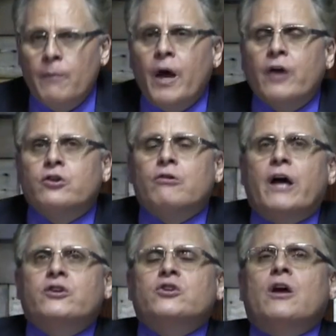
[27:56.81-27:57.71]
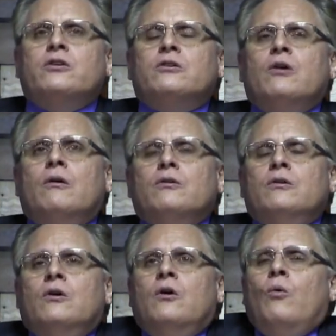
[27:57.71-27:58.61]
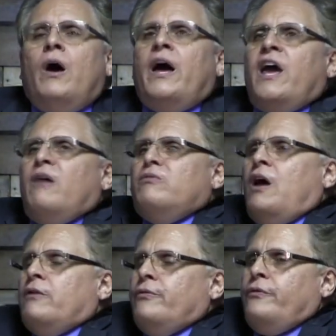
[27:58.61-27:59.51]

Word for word: Pastor, I just don't know why I'm not